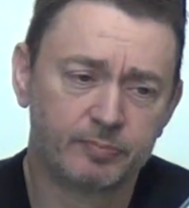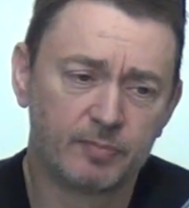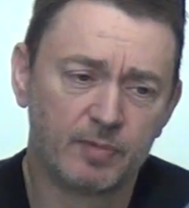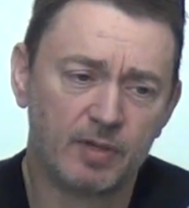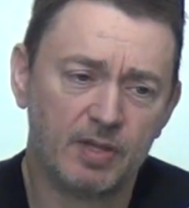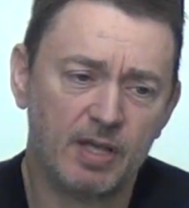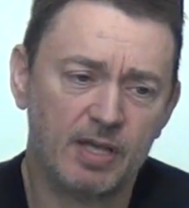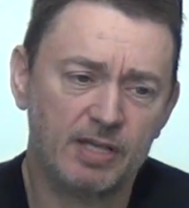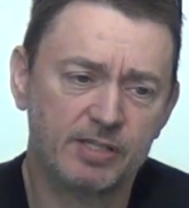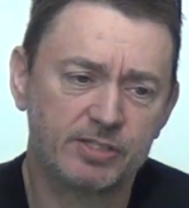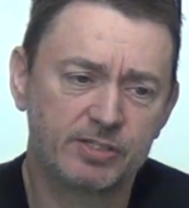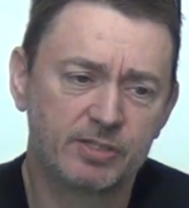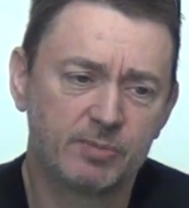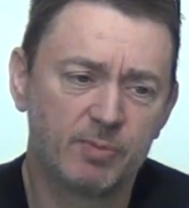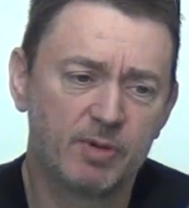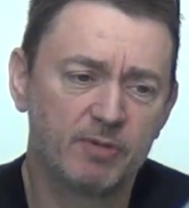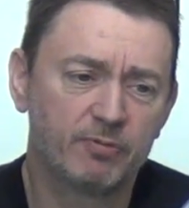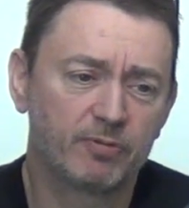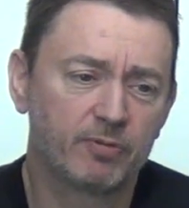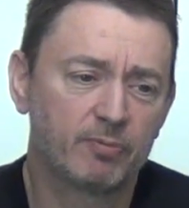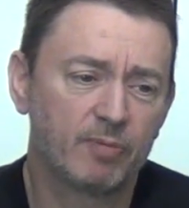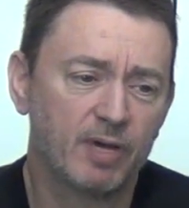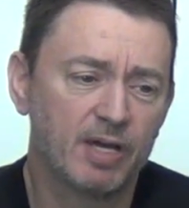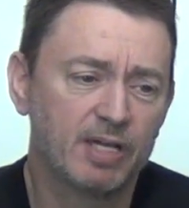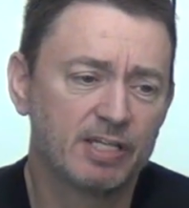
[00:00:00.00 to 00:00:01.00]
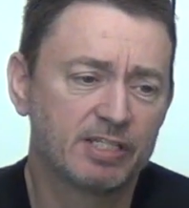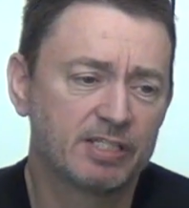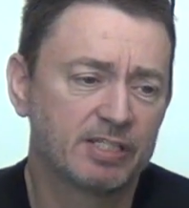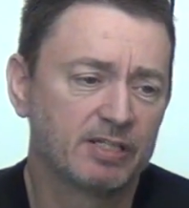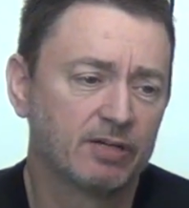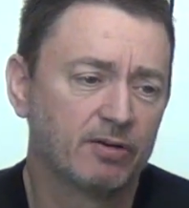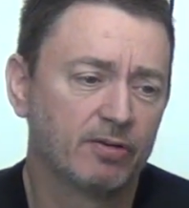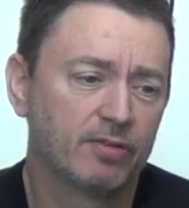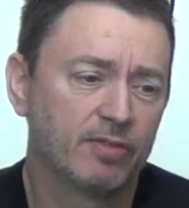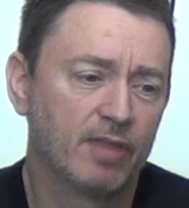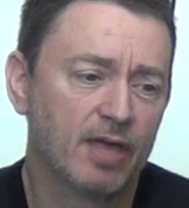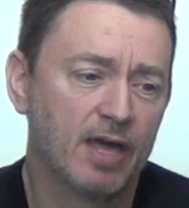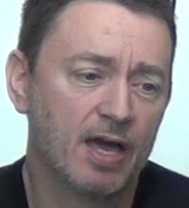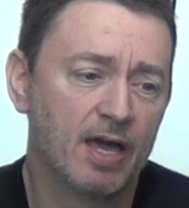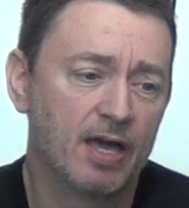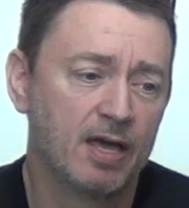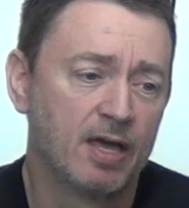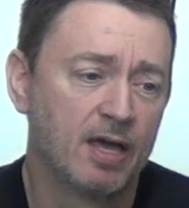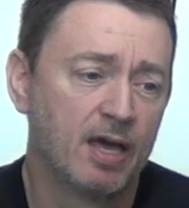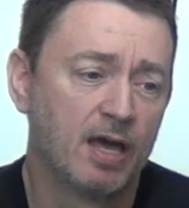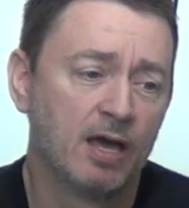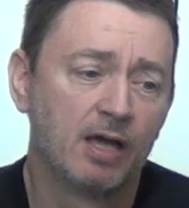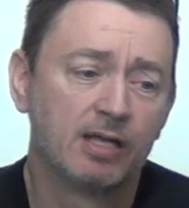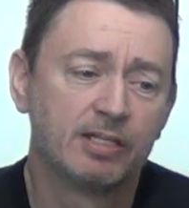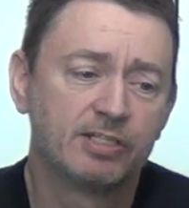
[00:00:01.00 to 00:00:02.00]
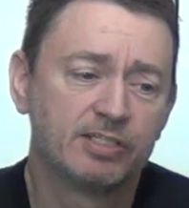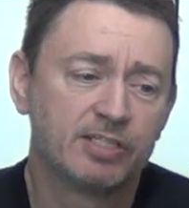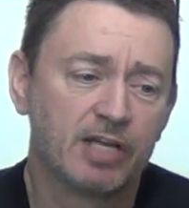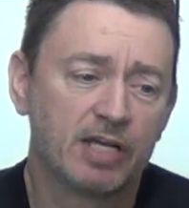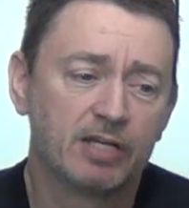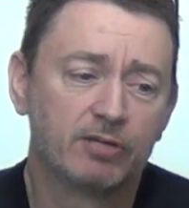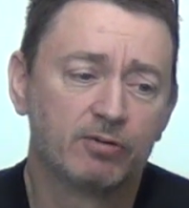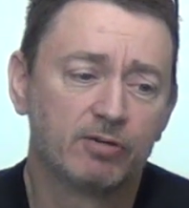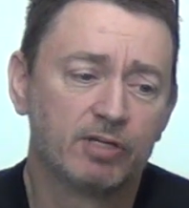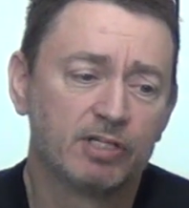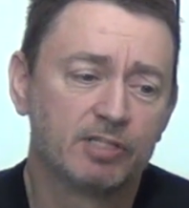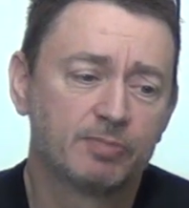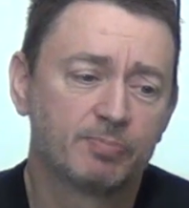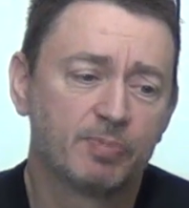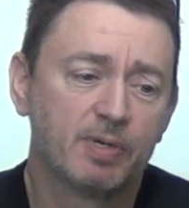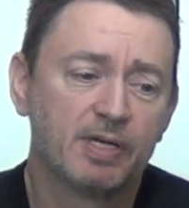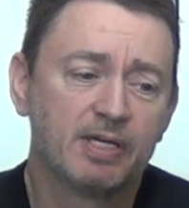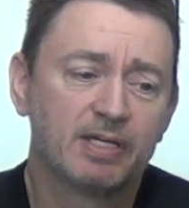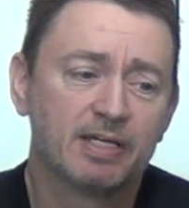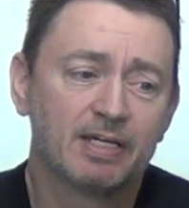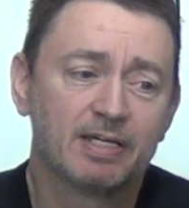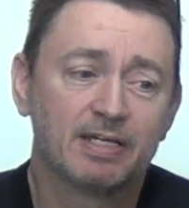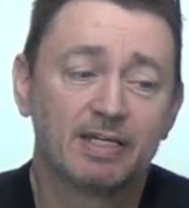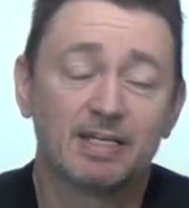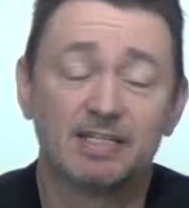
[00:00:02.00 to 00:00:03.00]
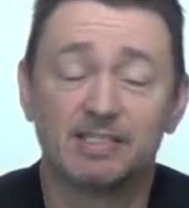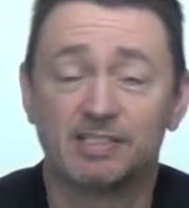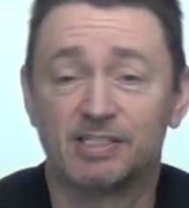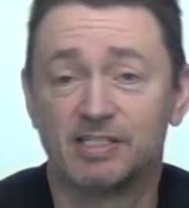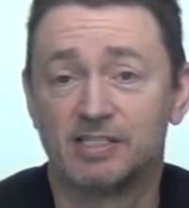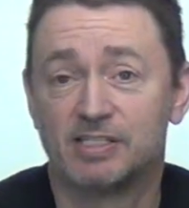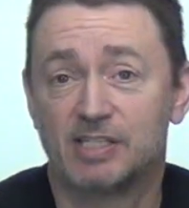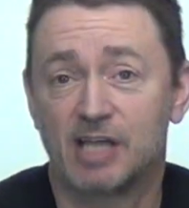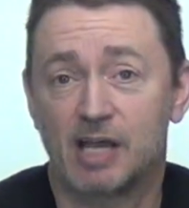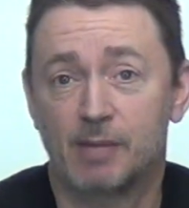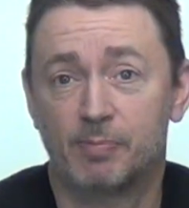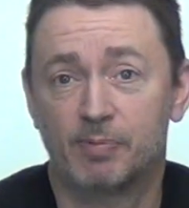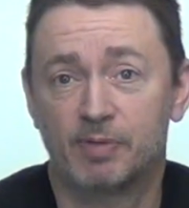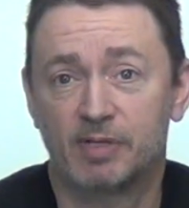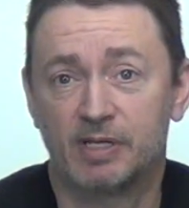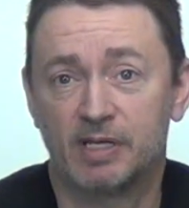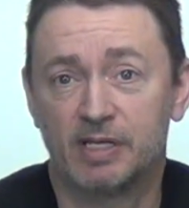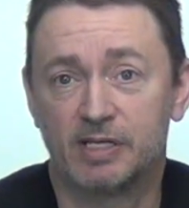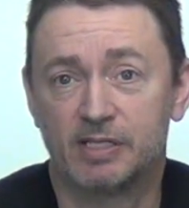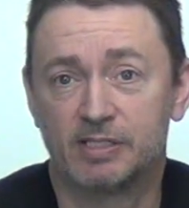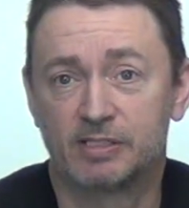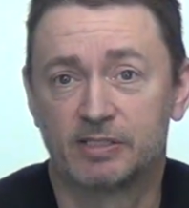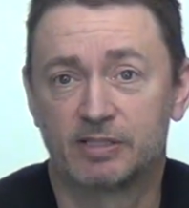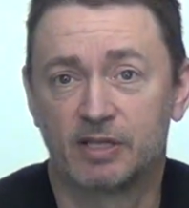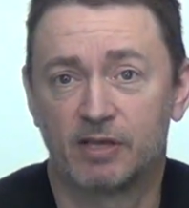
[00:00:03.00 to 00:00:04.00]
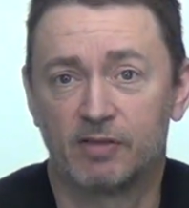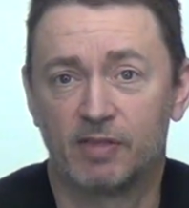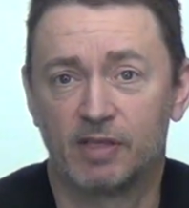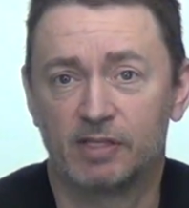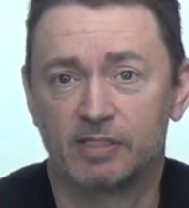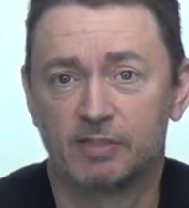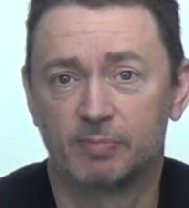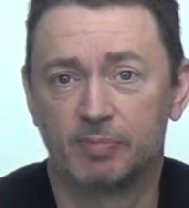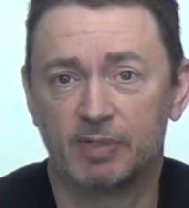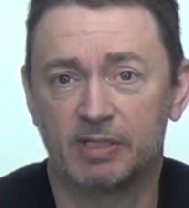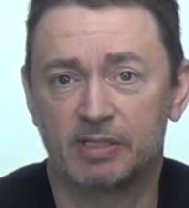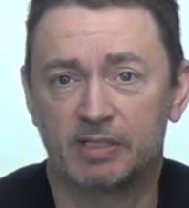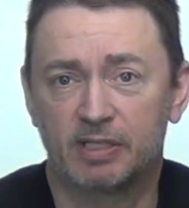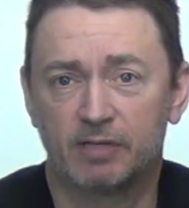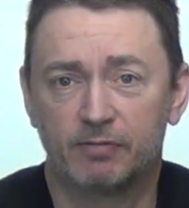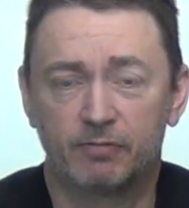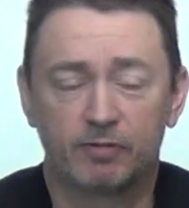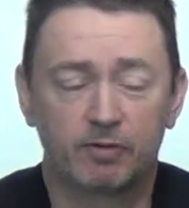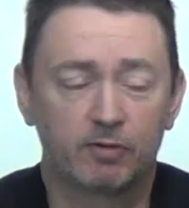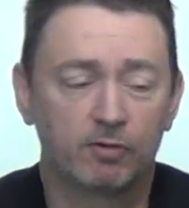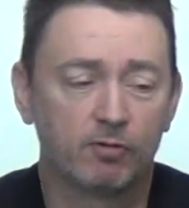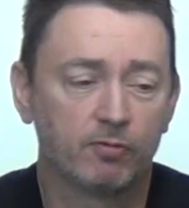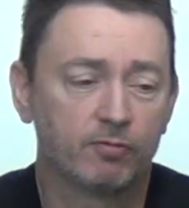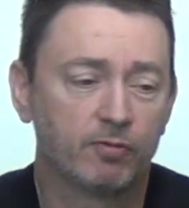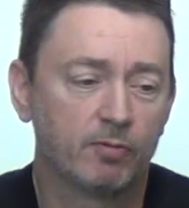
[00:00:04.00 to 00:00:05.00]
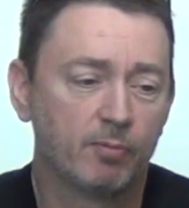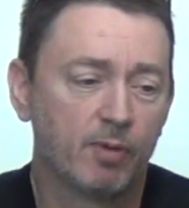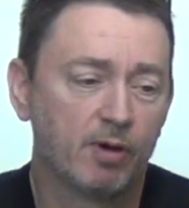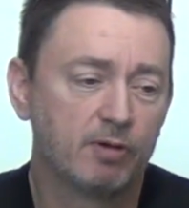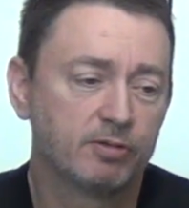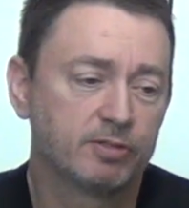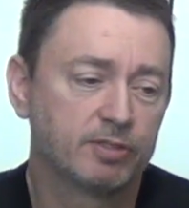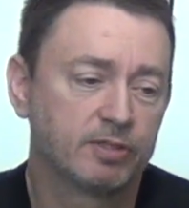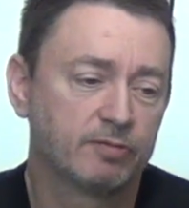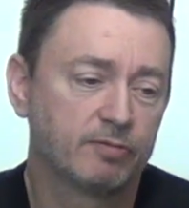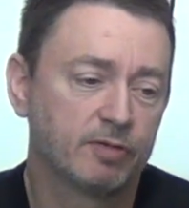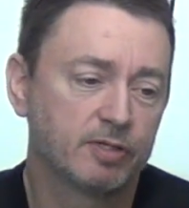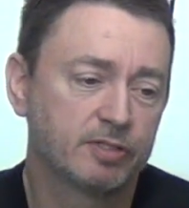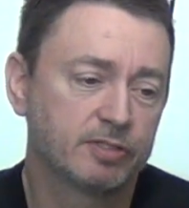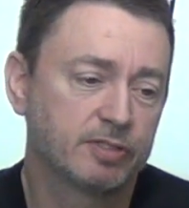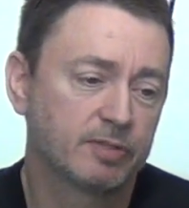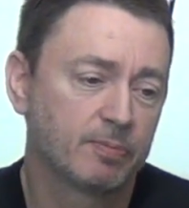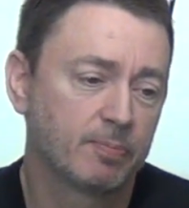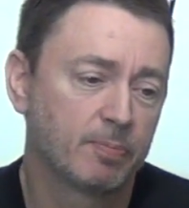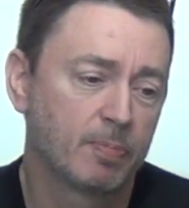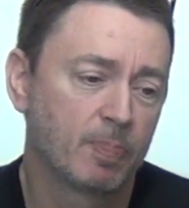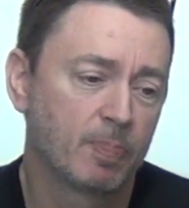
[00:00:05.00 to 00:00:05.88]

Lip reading: There's some information on there. Generally speaking, it's in Japanese, so that's a bit difficult for most of us.